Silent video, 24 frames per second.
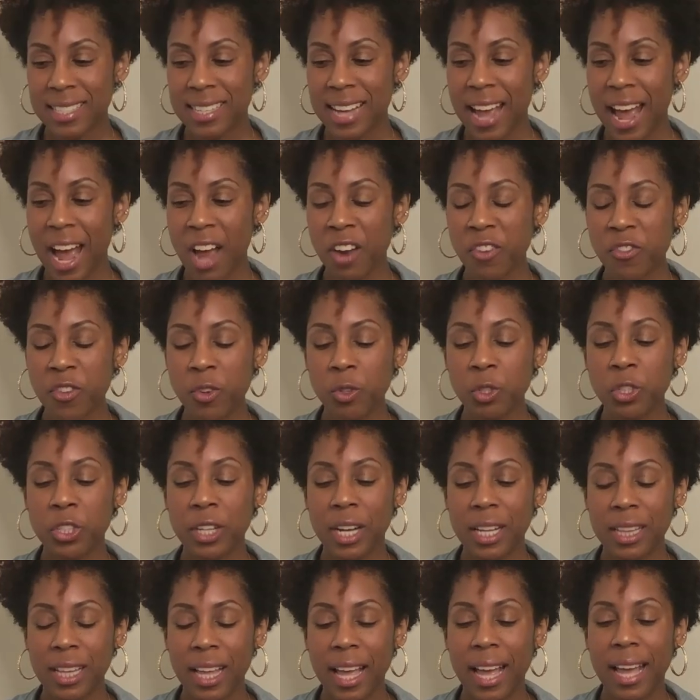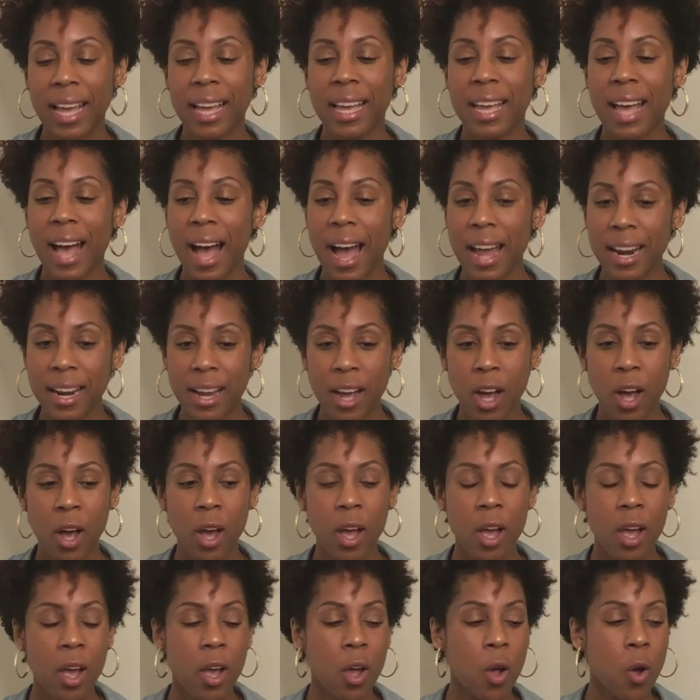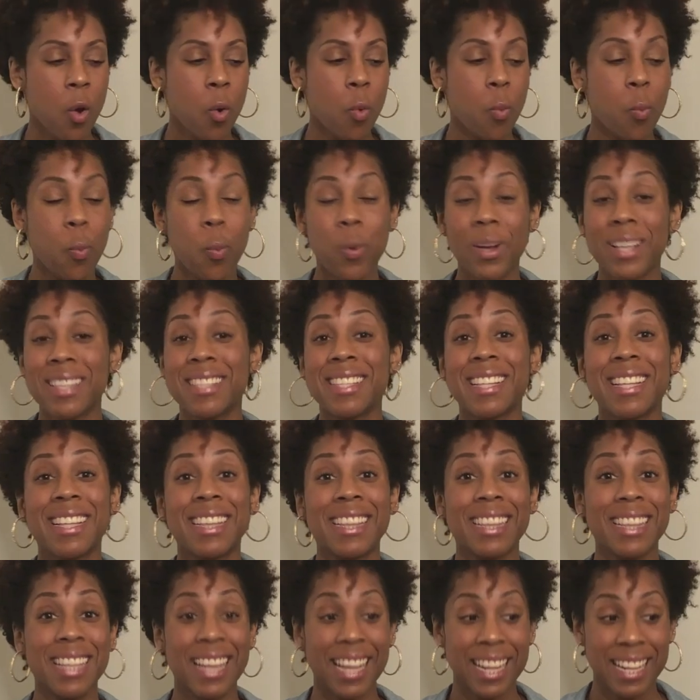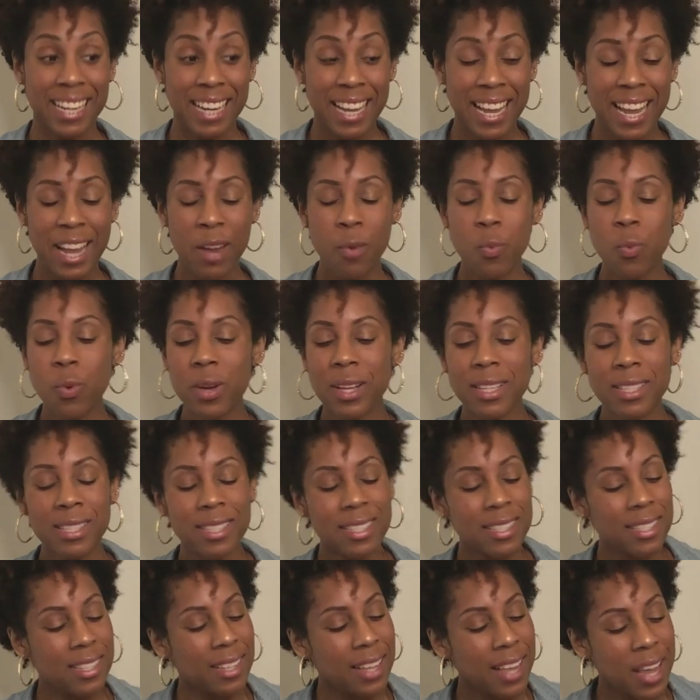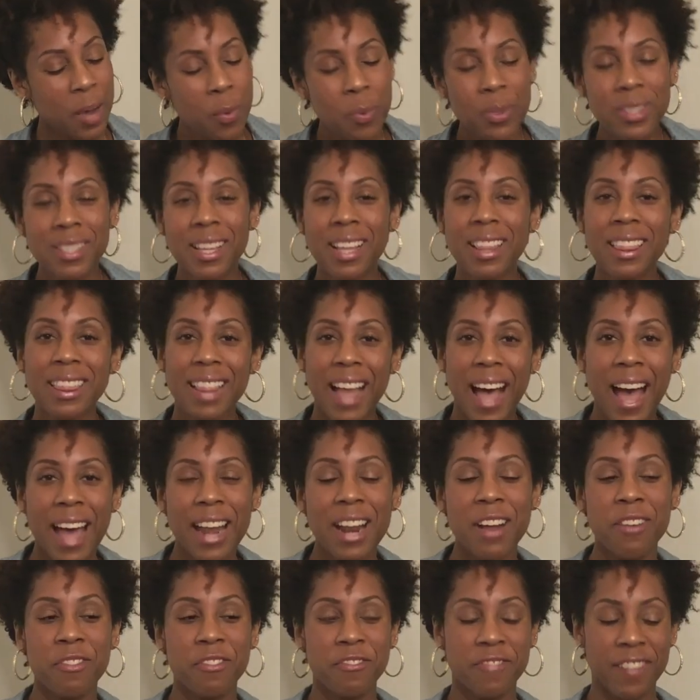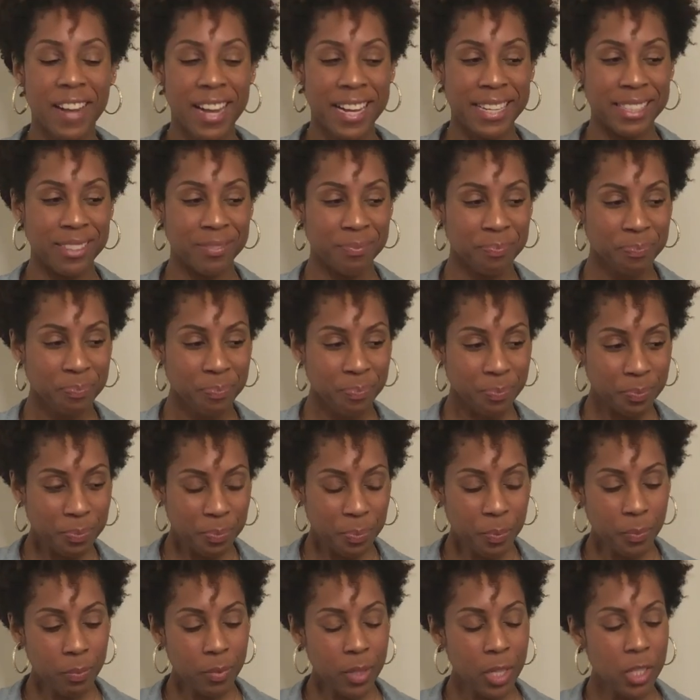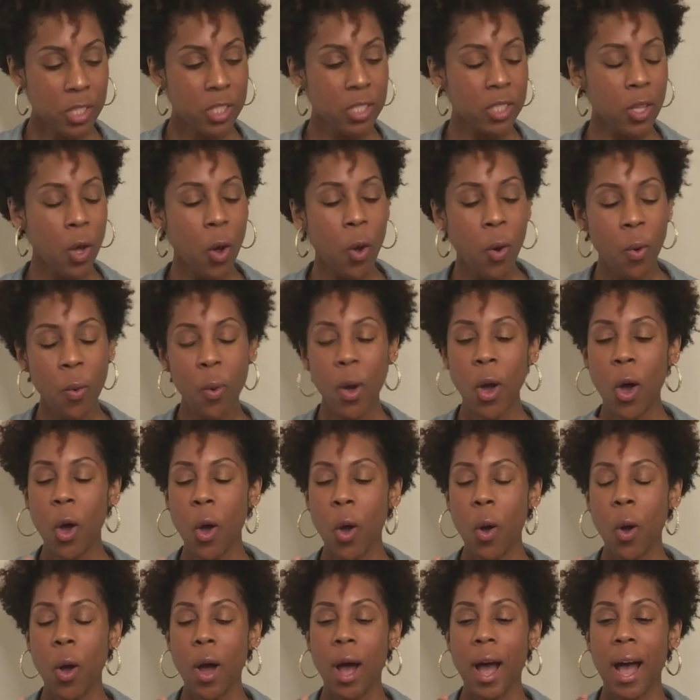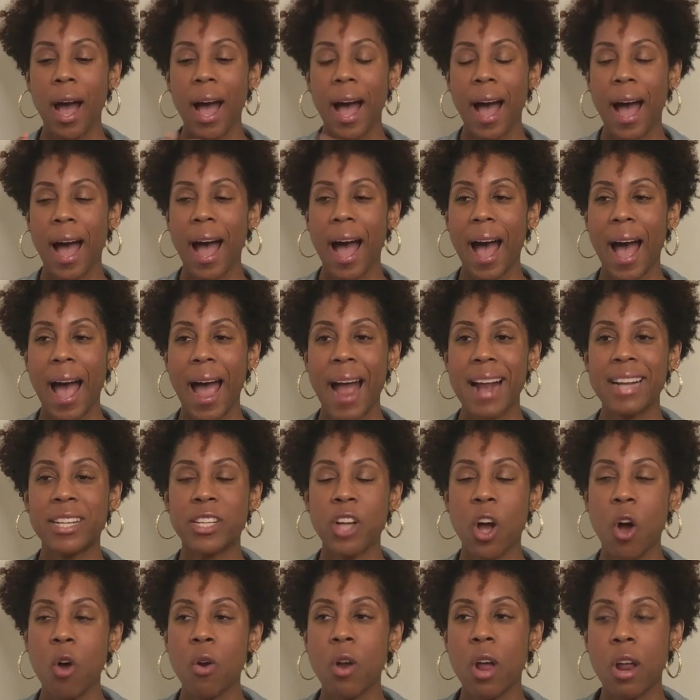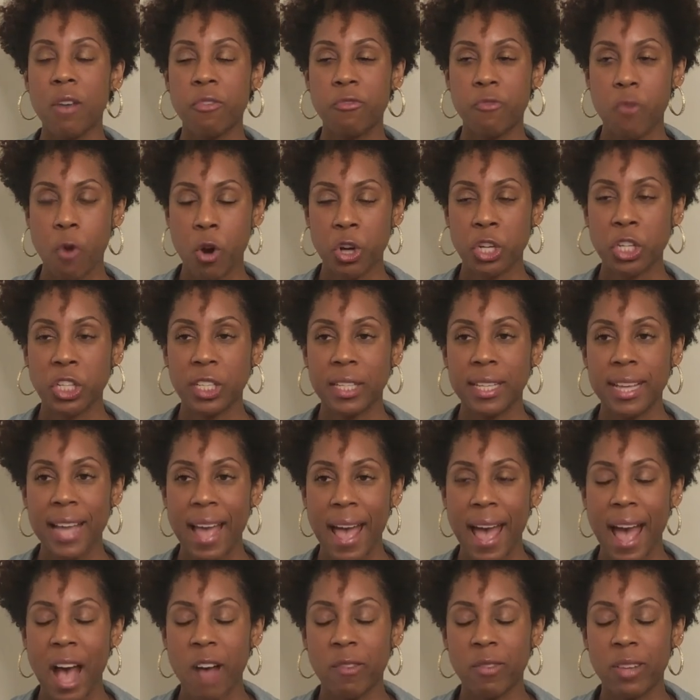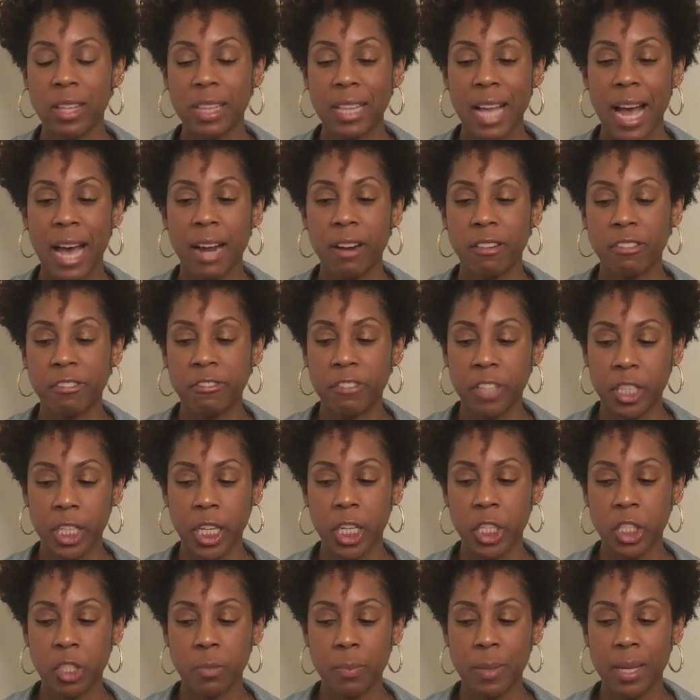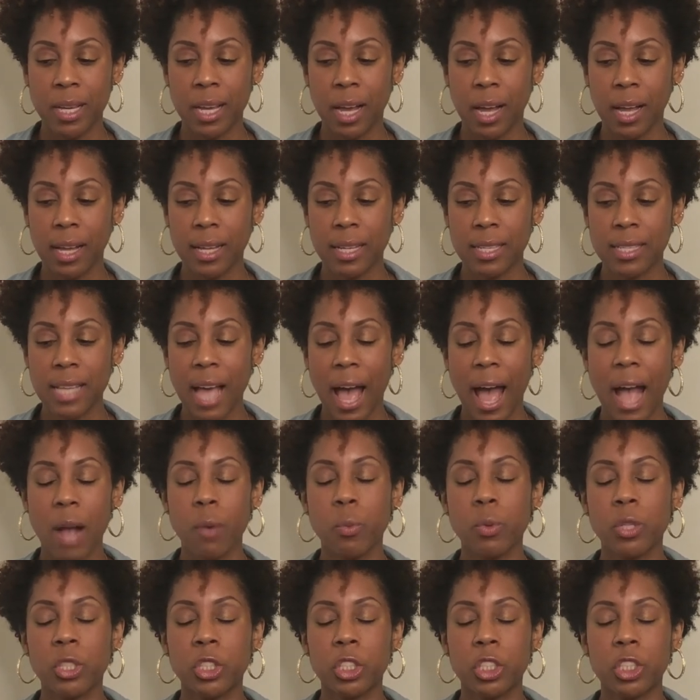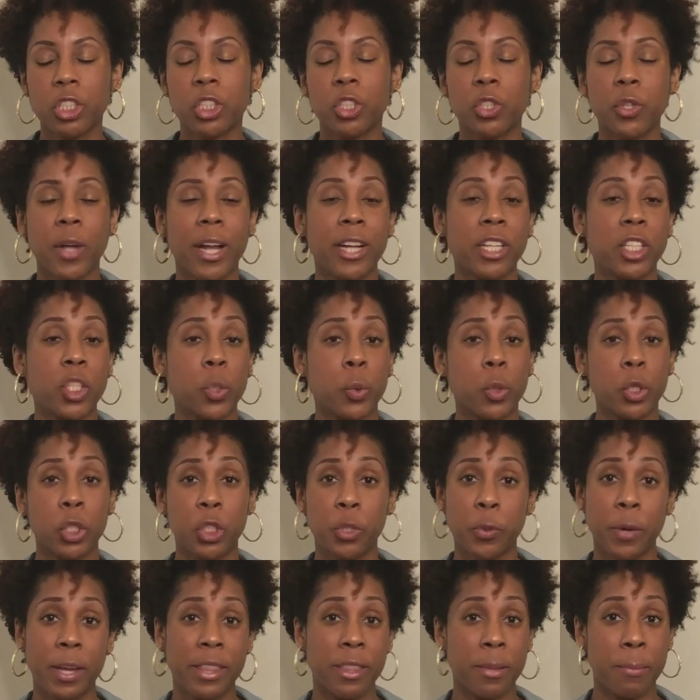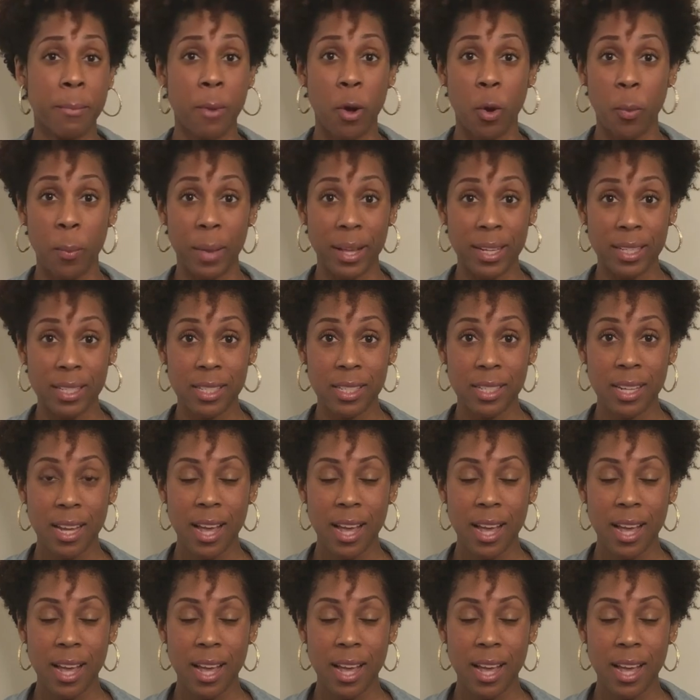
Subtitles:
Afrochella in Ghana was lit. It was a lot of fun. So I don't unfortunately have a lot of footage because I was just trying to enjoy the moment.